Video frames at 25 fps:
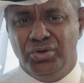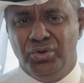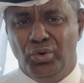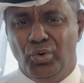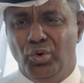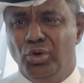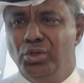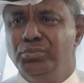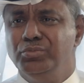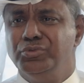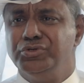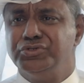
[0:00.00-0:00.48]

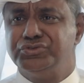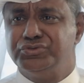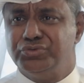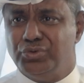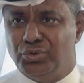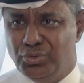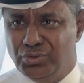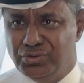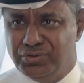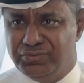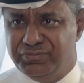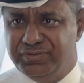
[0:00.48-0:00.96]
almost
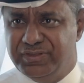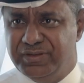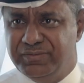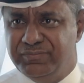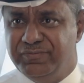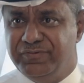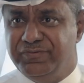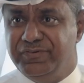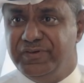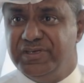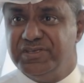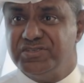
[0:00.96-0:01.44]
all of
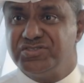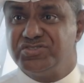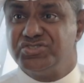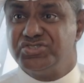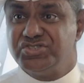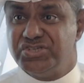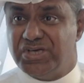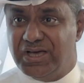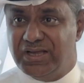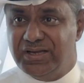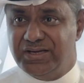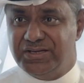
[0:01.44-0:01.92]
them face
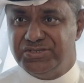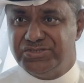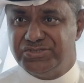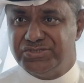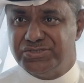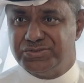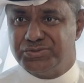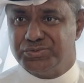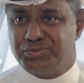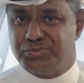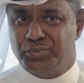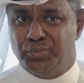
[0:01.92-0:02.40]

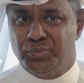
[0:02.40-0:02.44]
challenges